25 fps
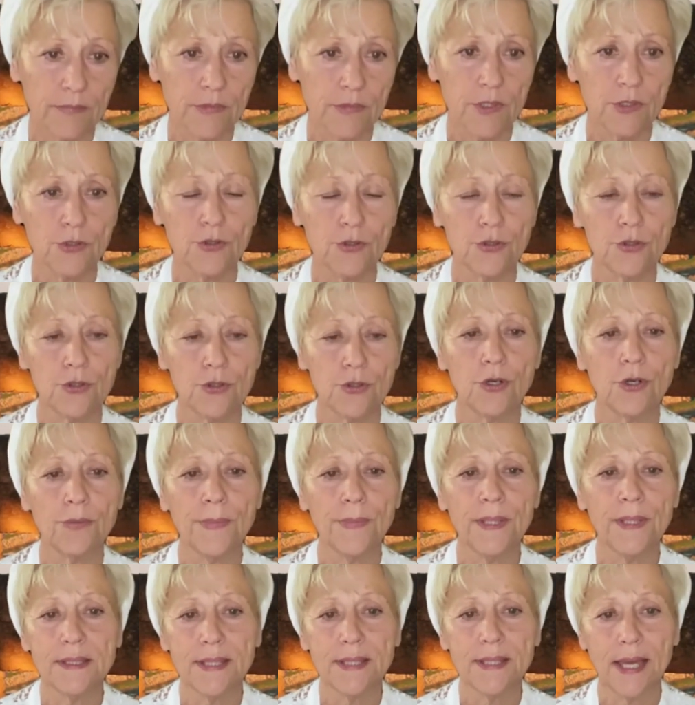
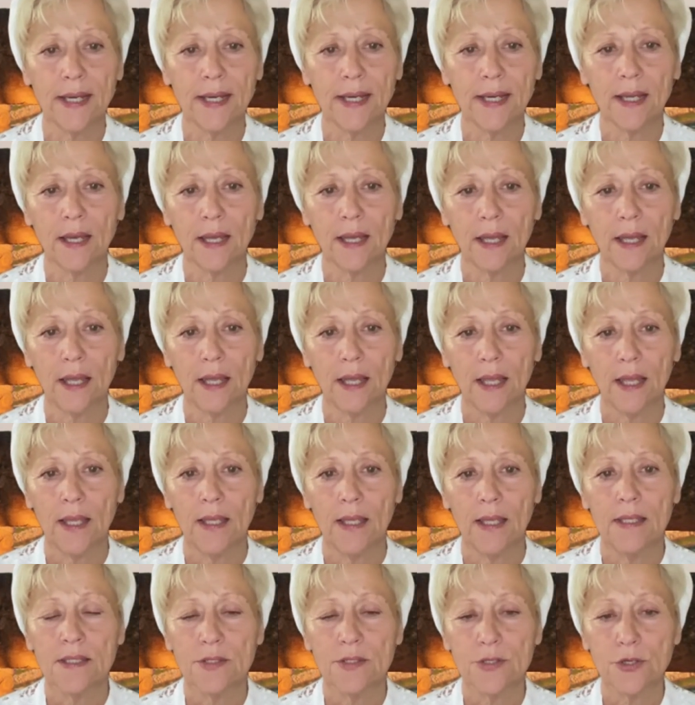Deuteronomy 10.
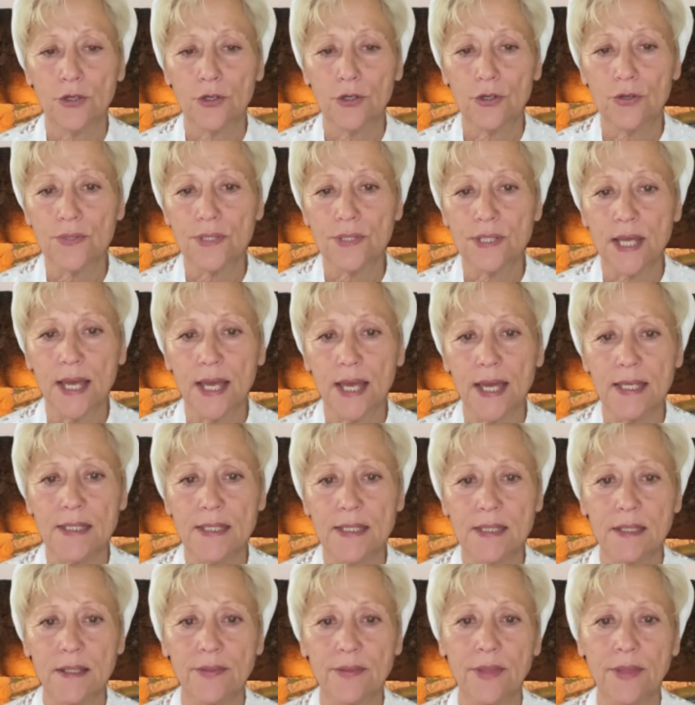
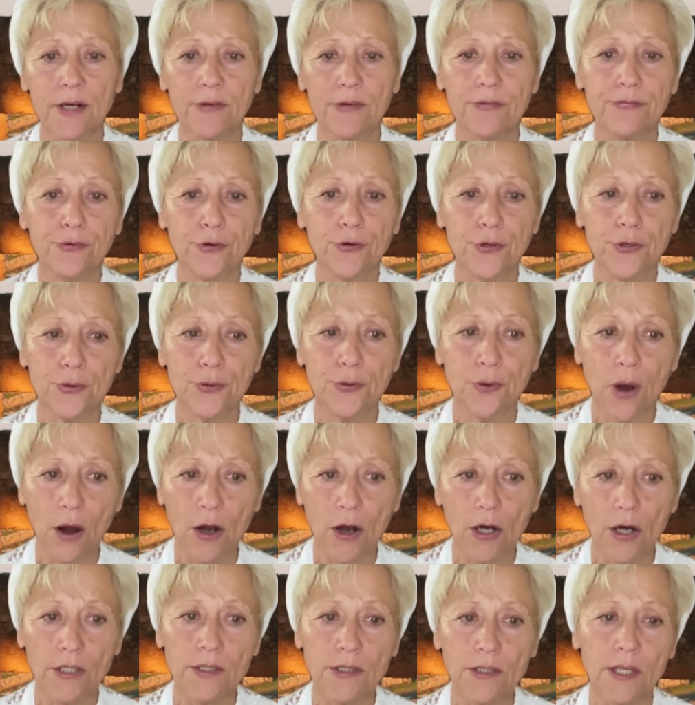Circumcise, therefore, your
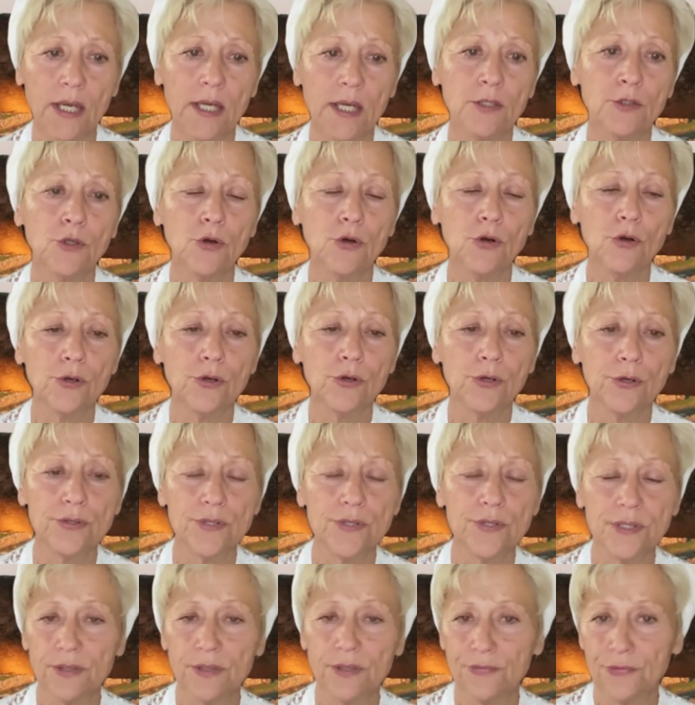heart and no longer
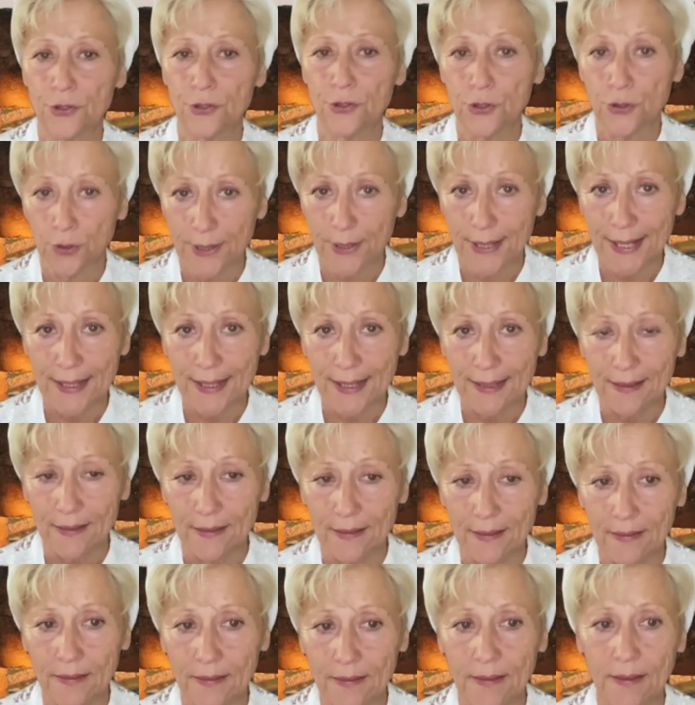stiffen your neck.
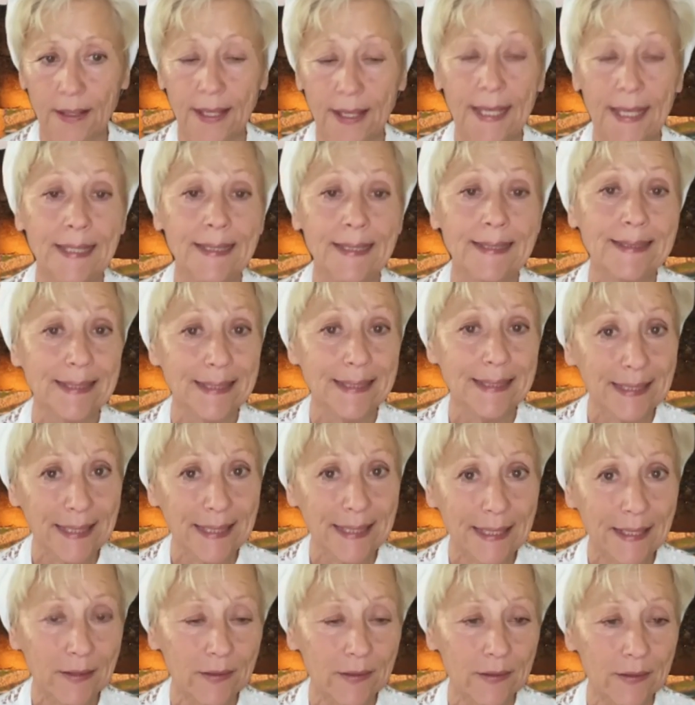The
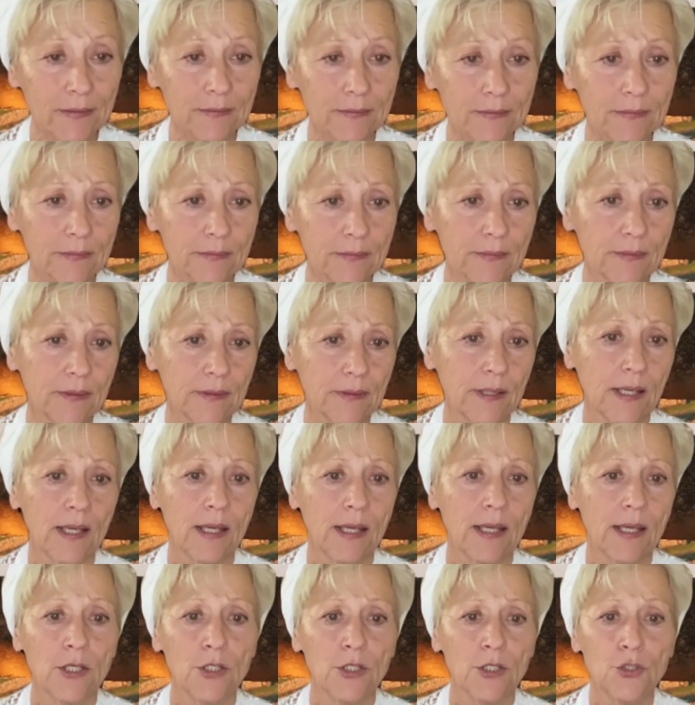ear,
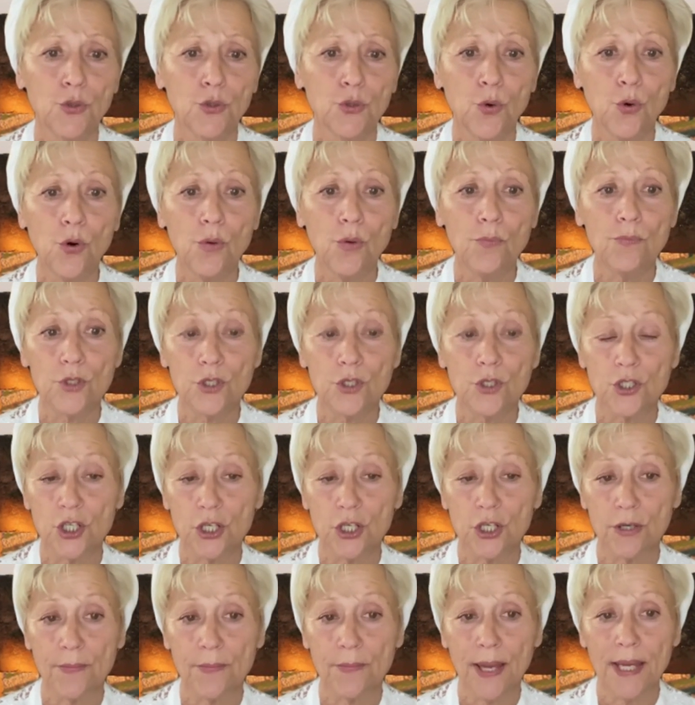to whom,
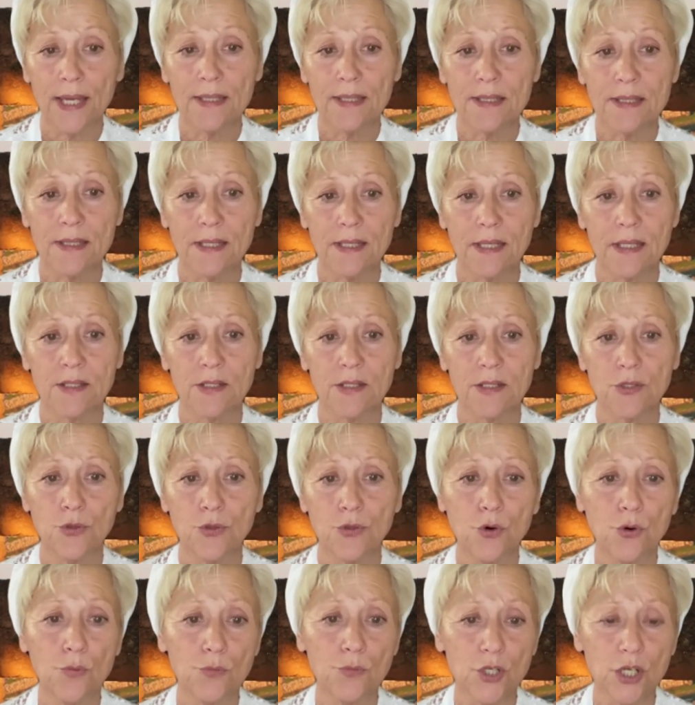Jeremiah 6, to
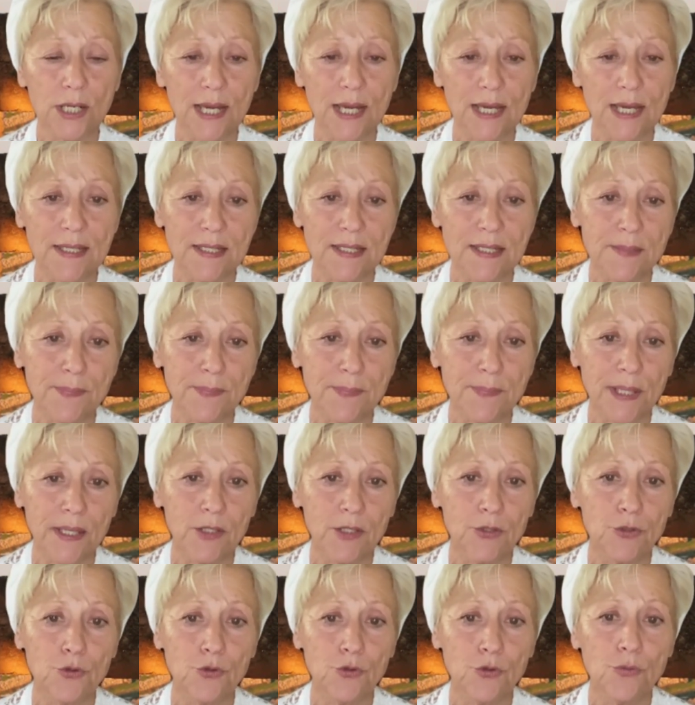whom shall I speak
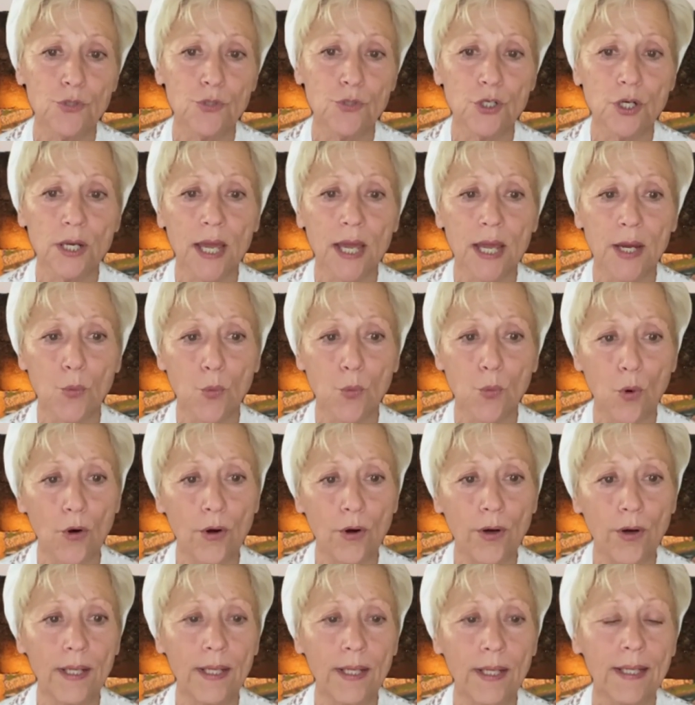and to whom shall I
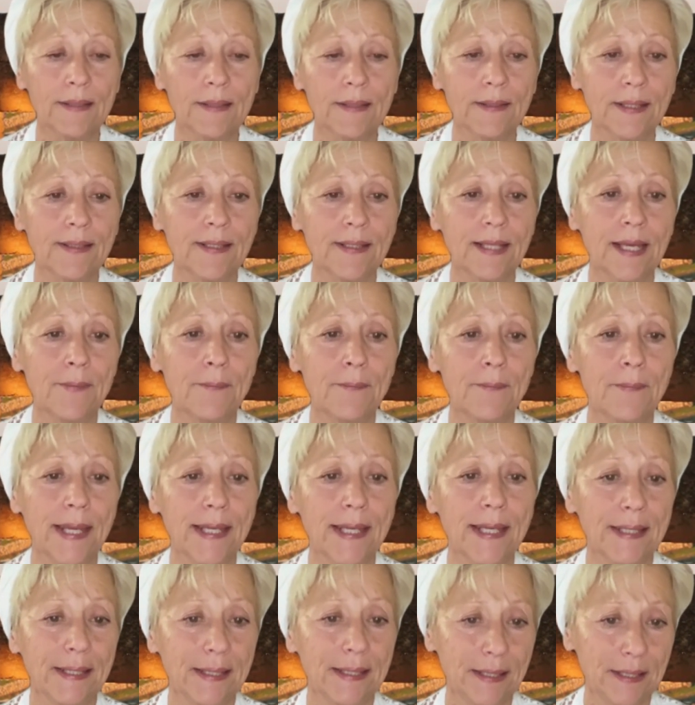warn that they may
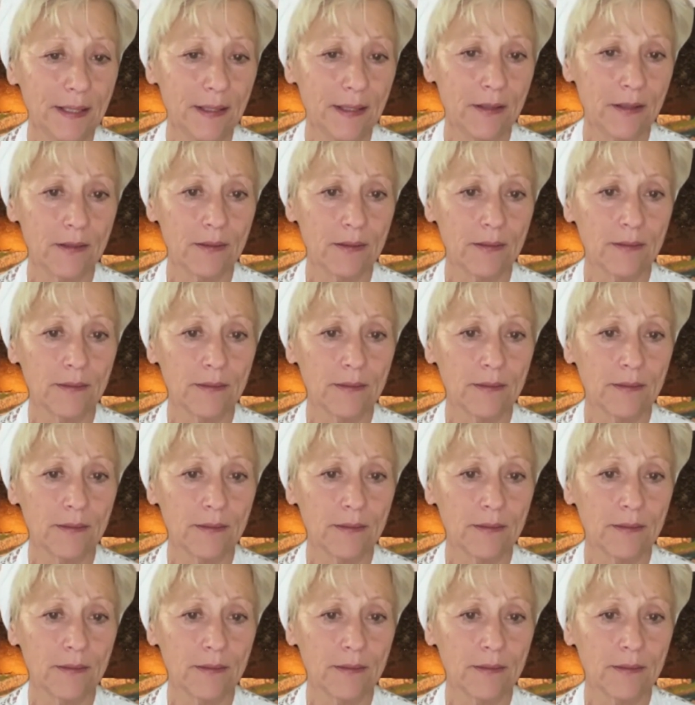hear?